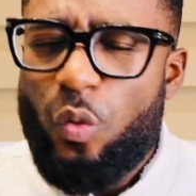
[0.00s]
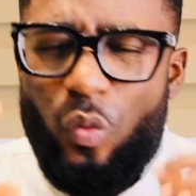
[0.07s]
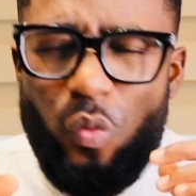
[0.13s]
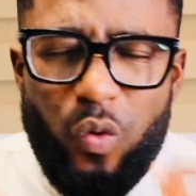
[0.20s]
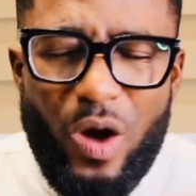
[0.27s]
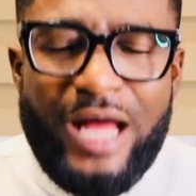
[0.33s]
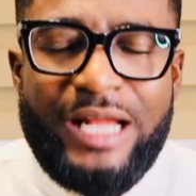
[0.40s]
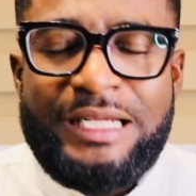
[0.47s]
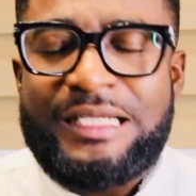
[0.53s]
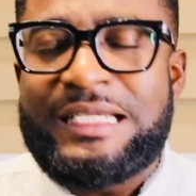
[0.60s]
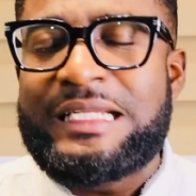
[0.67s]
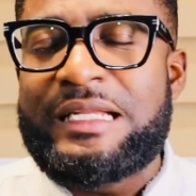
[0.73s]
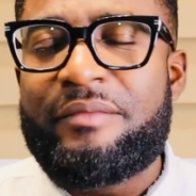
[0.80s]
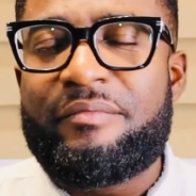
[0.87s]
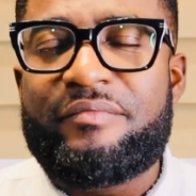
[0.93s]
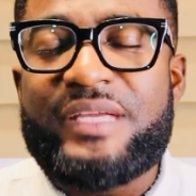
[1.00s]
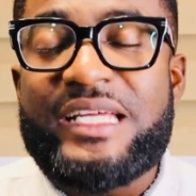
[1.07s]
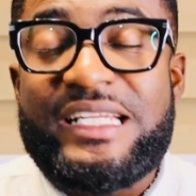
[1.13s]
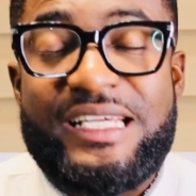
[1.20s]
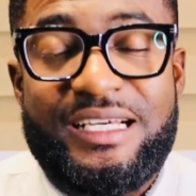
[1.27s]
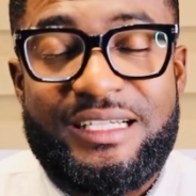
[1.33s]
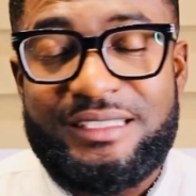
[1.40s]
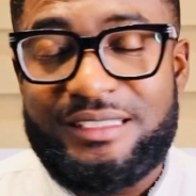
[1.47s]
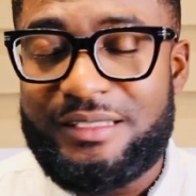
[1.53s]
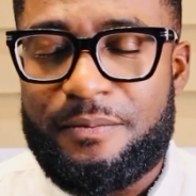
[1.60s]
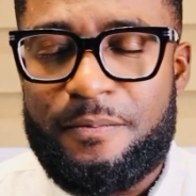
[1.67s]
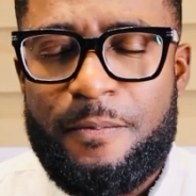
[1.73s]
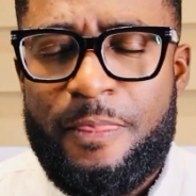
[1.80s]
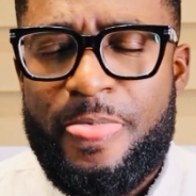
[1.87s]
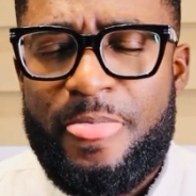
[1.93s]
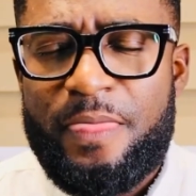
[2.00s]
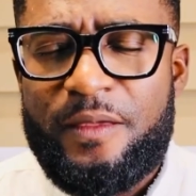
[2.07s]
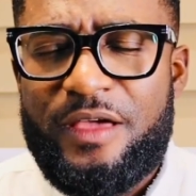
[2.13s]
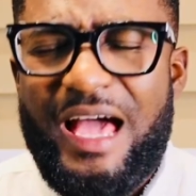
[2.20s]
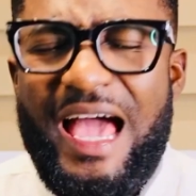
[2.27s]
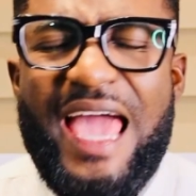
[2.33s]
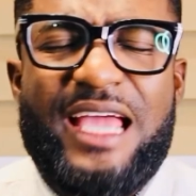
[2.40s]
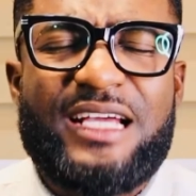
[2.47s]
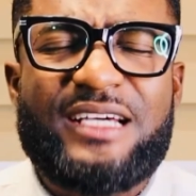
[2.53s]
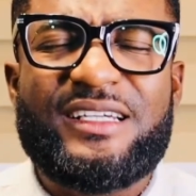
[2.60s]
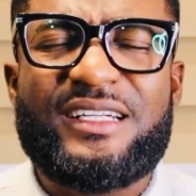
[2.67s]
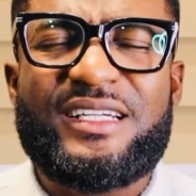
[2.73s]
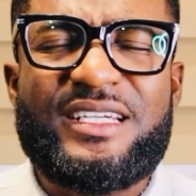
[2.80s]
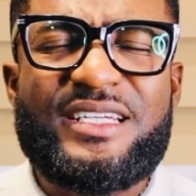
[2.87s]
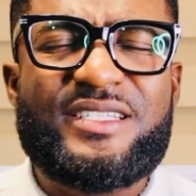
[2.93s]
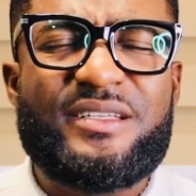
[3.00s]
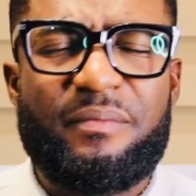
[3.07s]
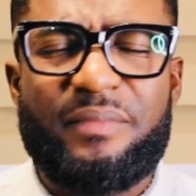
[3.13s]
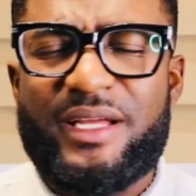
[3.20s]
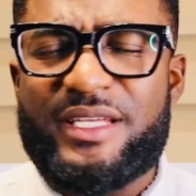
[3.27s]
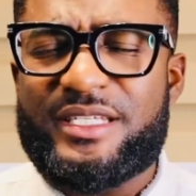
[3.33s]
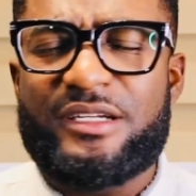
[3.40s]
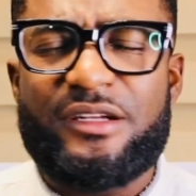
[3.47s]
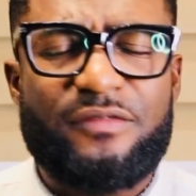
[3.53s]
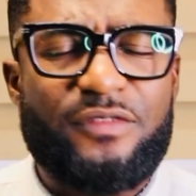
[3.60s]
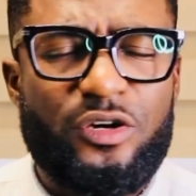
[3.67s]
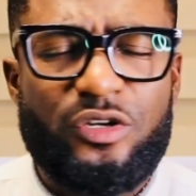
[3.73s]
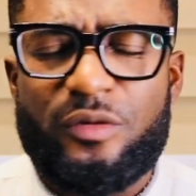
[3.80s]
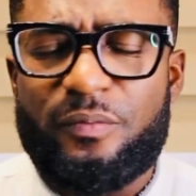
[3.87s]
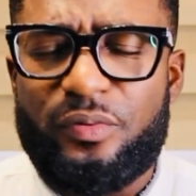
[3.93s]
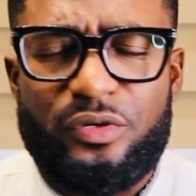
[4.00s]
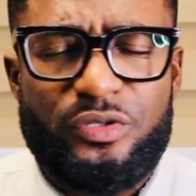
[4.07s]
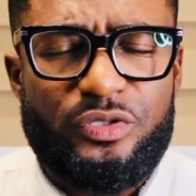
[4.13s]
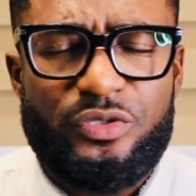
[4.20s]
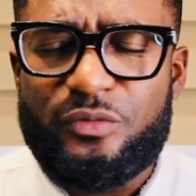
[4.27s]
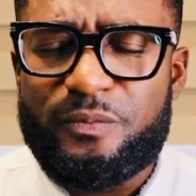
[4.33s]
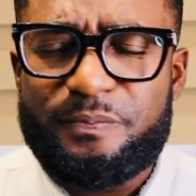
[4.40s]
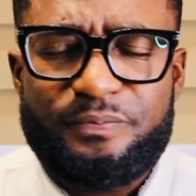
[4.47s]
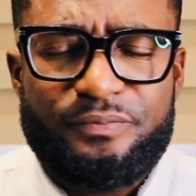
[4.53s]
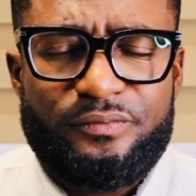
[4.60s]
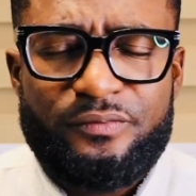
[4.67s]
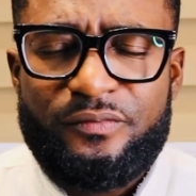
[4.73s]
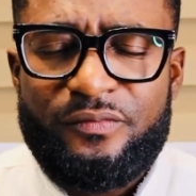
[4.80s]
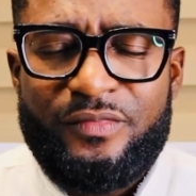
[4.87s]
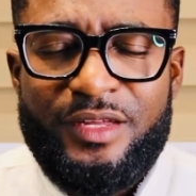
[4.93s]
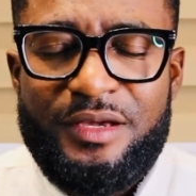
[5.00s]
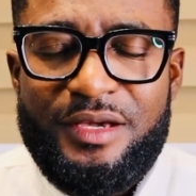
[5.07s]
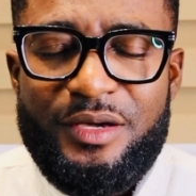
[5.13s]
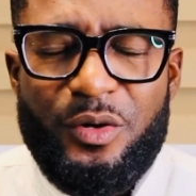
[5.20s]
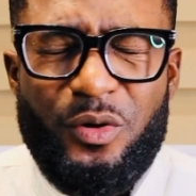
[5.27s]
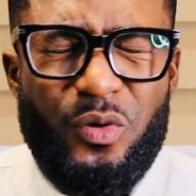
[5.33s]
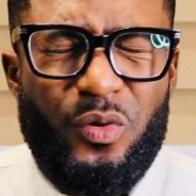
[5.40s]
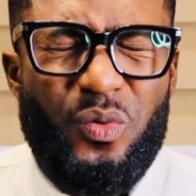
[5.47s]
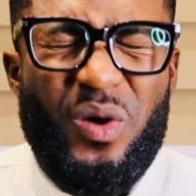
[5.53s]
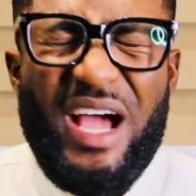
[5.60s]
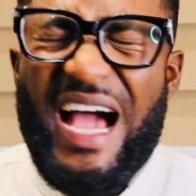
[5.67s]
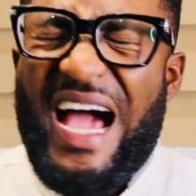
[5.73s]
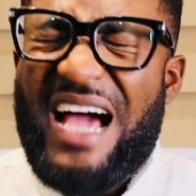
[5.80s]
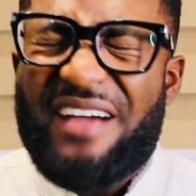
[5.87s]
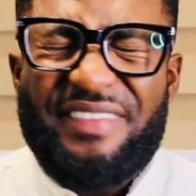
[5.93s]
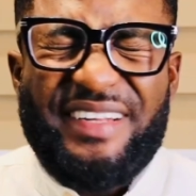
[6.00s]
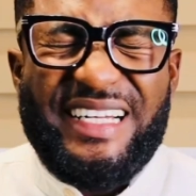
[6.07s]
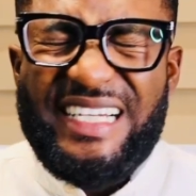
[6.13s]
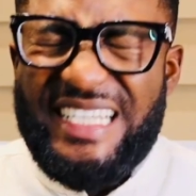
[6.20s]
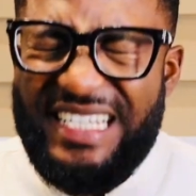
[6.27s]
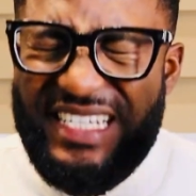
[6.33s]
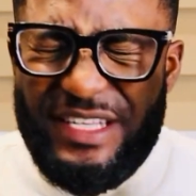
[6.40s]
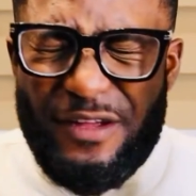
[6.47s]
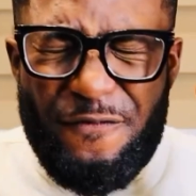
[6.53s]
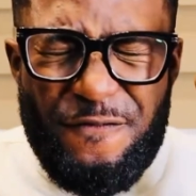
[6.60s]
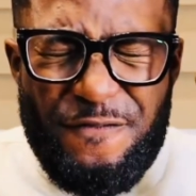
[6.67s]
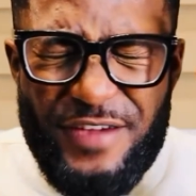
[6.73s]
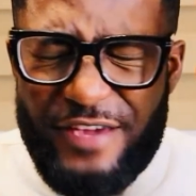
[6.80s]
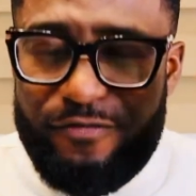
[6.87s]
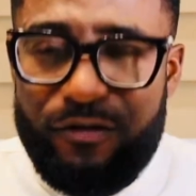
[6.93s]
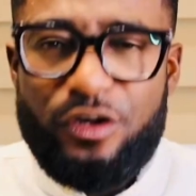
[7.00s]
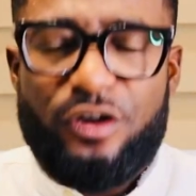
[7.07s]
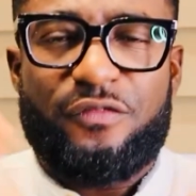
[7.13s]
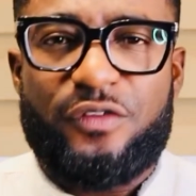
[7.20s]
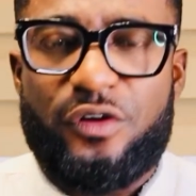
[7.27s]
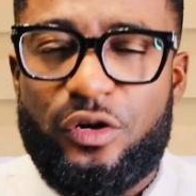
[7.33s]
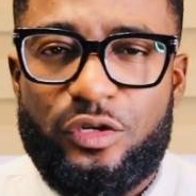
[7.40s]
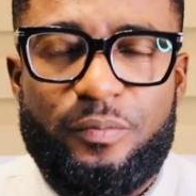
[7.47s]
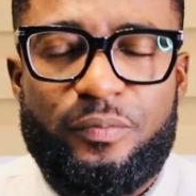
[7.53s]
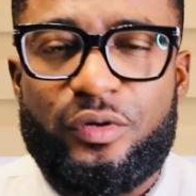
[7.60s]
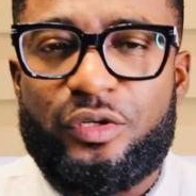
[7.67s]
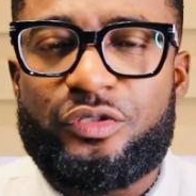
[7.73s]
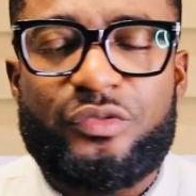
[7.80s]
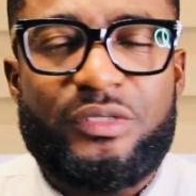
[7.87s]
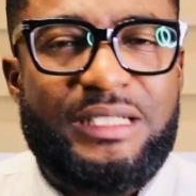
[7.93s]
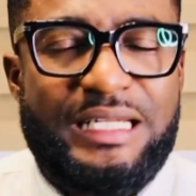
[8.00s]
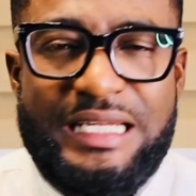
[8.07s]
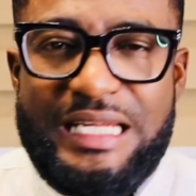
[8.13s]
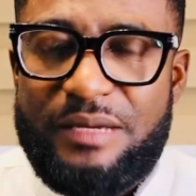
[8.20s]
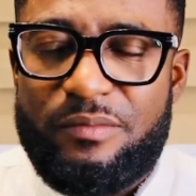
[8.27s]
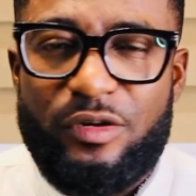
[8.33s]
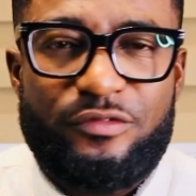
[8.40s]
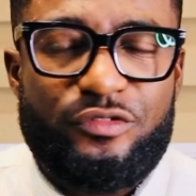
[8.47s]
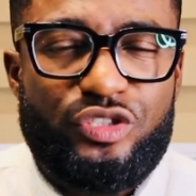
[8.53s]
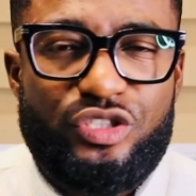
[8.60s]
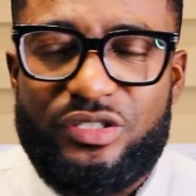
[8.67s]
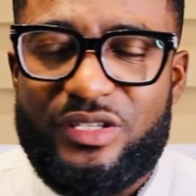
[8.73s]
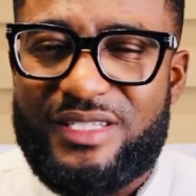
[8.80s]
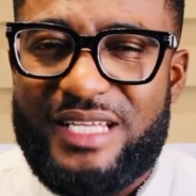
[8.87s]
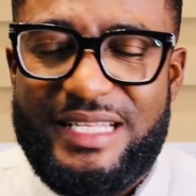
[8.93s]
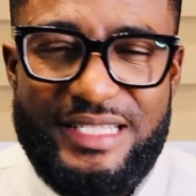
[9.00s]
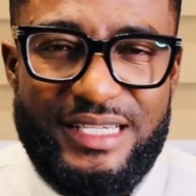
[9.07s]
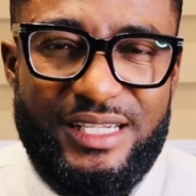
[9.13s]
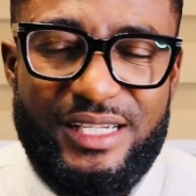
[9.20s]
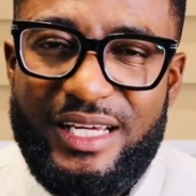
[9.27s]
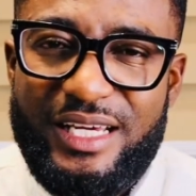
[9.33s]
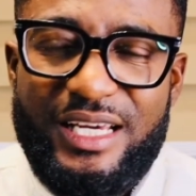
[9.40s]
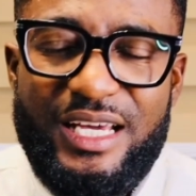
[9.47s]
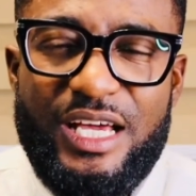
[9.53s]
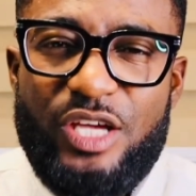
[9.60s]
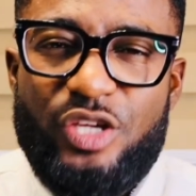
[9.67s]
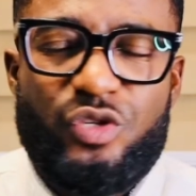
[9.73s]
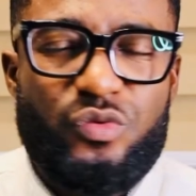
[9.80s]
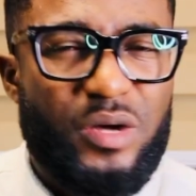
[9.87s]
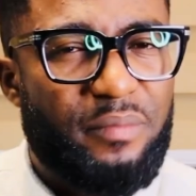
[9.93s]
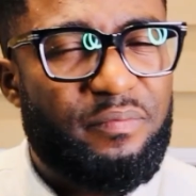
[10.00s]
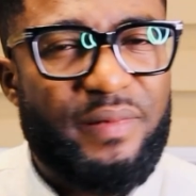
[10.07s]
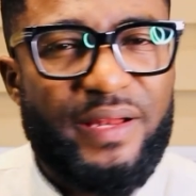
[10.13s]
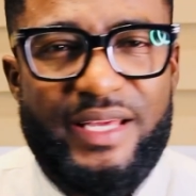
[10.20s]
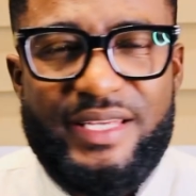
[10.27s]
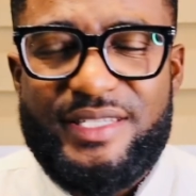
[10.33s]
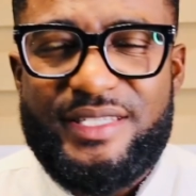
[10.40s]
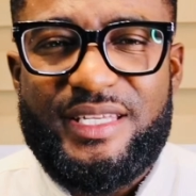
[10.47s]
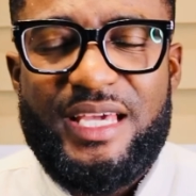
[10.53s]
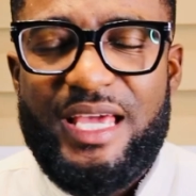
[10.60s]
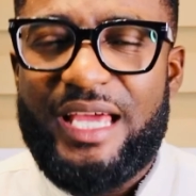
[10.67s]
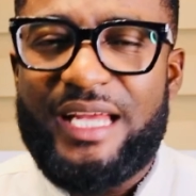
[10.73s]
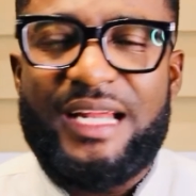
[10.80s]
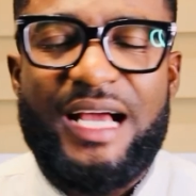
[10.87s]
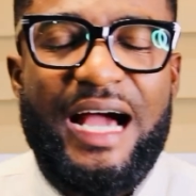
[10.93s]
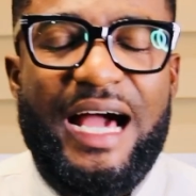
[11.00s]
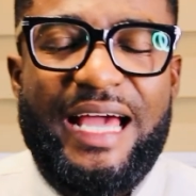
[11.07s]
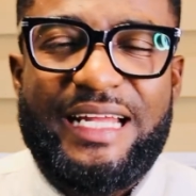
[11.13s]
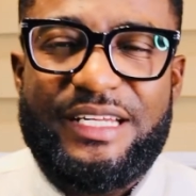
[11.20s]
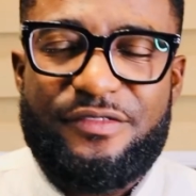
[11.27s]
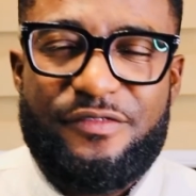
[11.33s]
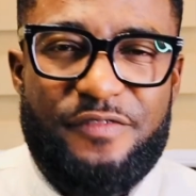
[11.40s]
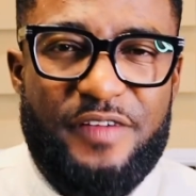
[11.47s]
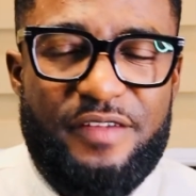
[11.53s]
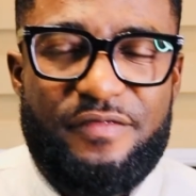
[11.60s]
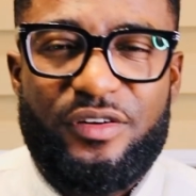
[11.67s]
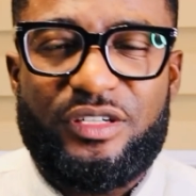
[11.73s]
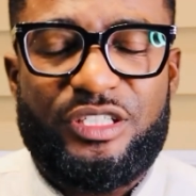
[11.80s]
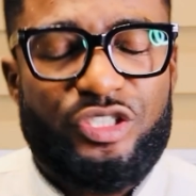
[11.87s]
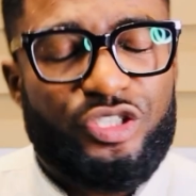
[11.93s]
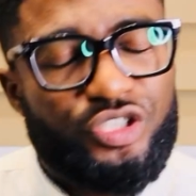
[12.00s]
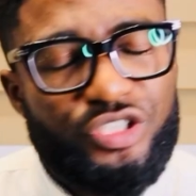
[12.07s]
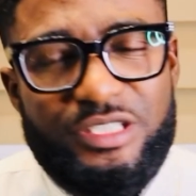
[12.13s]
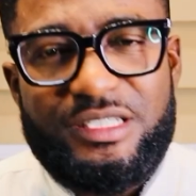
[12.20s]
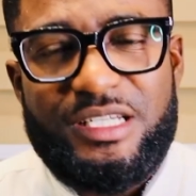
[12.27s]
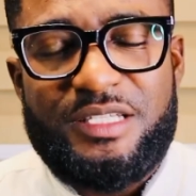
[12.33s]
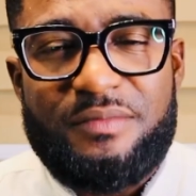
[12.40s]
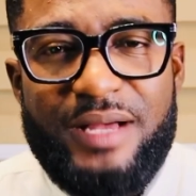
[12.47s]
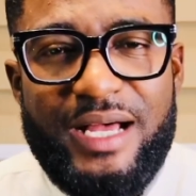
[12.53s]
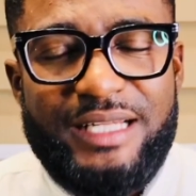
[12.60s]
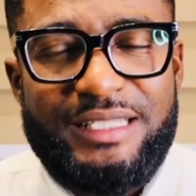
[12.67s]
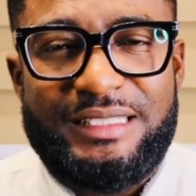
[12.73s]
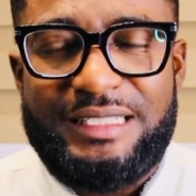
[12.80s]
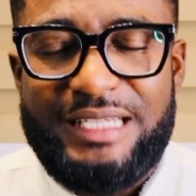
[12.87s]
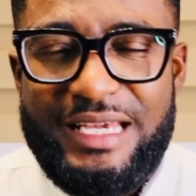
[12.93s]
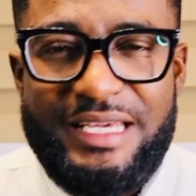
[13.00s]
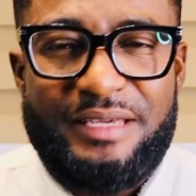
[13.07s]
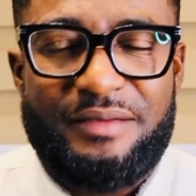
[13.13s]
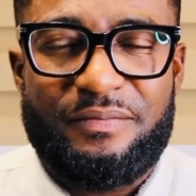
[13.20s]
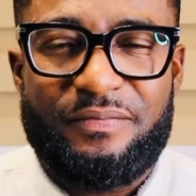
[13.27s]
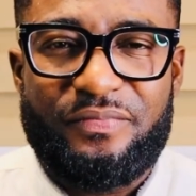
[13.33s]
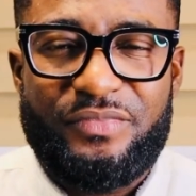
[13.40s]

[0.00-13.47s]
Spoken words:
one in a million. I release the blessing of God upon you. Oh, I release the favor of God upon you in the name of Jesus. I declare you are blessed and highly favored in Jesus' mighty name.